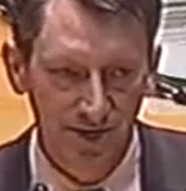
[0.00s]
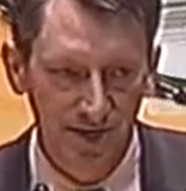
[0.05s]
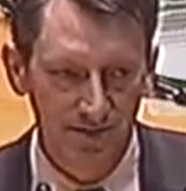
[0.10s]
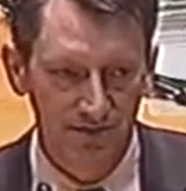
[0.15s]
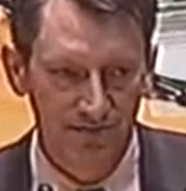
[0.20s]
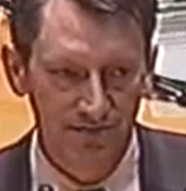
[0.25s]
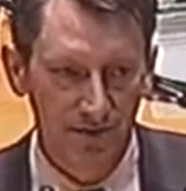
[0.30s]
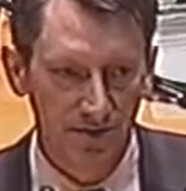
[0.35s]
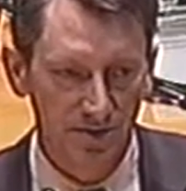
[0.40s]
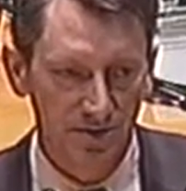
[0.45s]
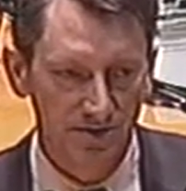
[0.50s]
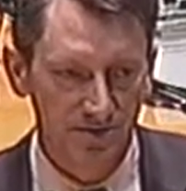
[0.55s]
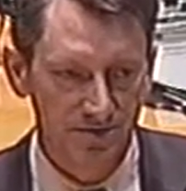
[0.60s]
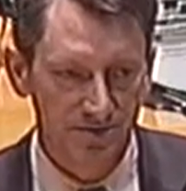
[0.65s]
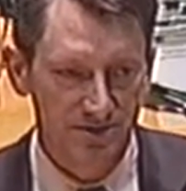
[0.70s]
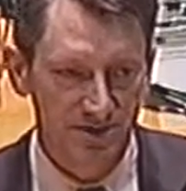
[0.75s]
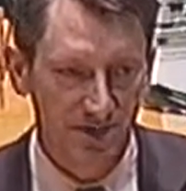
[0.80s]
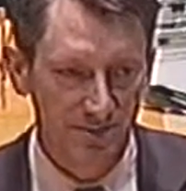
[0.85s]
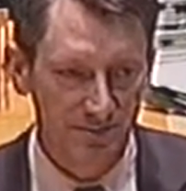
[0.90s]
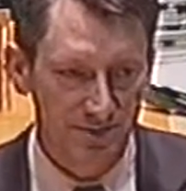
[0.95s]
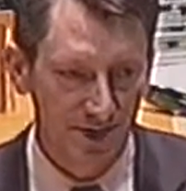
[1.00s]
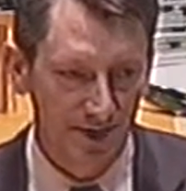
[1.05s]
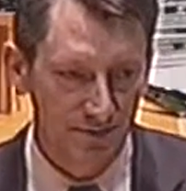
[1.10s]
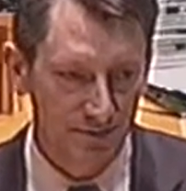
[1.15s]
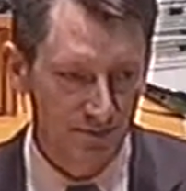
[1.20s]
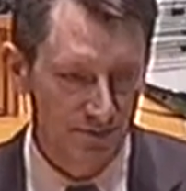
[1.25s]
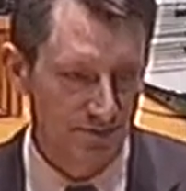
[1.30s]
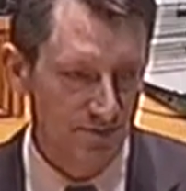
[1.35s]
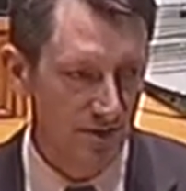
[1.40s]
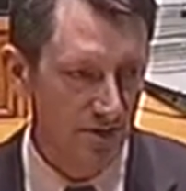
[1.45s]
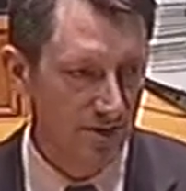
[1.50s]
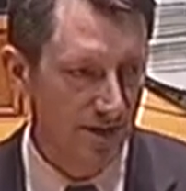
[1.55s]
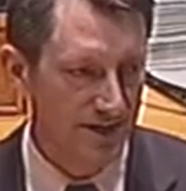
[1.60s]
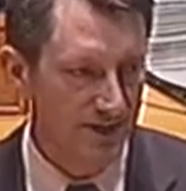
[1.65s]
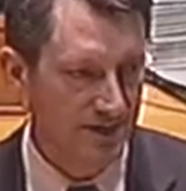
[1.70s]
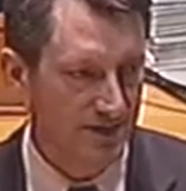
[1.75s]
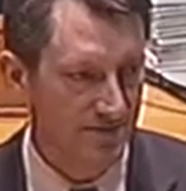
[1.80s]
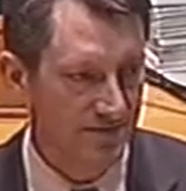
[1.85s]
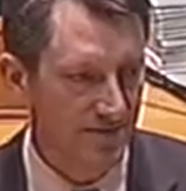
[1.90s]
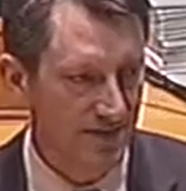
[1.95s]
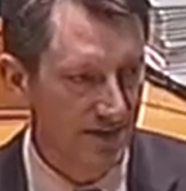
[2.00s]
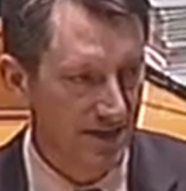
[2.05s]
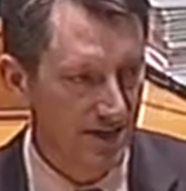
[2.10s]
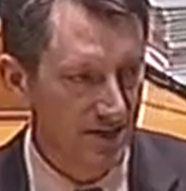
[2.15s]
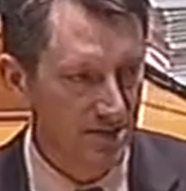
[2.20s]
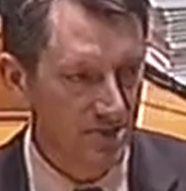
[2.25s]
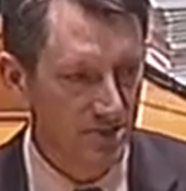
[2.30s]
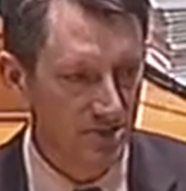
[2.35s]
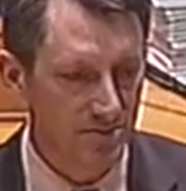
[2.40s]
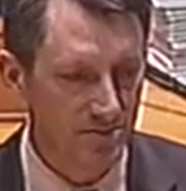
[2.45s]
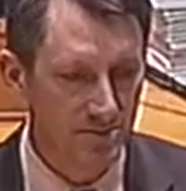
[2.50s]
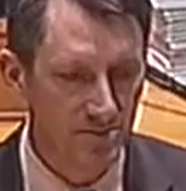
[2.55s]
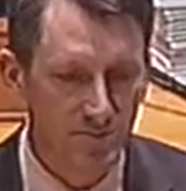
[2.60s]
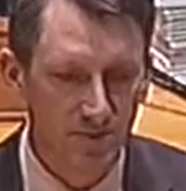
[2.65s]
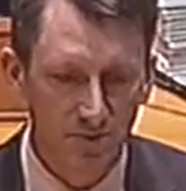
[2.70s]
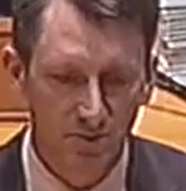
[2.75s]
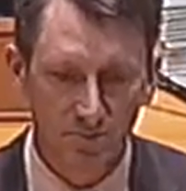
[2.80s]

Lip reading: and vote on the same day with no identification